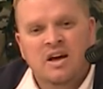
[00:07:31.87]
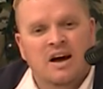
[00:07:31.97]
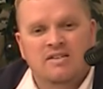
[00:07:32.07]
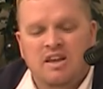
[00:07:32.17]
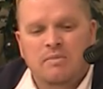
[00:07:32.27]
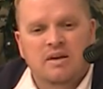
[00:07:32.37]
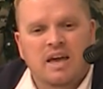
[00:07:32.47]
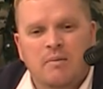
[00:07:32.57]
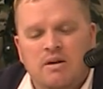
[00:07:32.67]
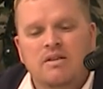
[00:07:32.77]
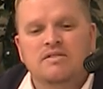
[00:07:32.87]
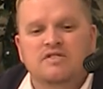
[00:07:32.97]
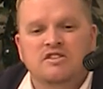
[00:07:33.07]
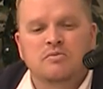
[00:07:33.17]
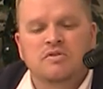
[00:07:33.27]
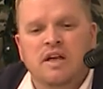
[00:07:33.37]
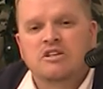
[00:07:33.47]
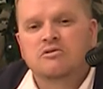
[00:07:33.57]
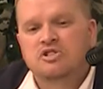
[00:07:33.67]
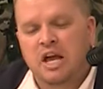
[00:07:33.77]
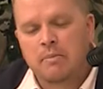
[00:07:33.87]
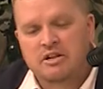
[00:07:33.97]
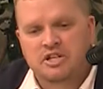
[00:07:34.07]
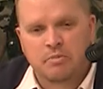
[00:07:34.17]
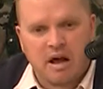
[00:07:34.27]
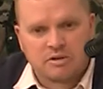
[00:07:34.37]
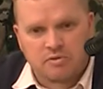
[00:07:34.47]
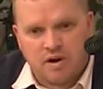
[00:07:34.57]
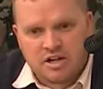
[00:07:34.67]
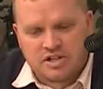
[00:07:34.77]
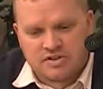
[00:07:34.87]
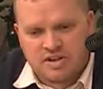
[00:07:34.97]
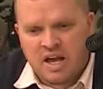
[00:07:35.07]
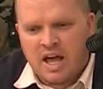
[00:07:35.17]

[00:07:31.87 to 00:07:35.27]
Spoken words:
A team that came into the season with national championship aspirations.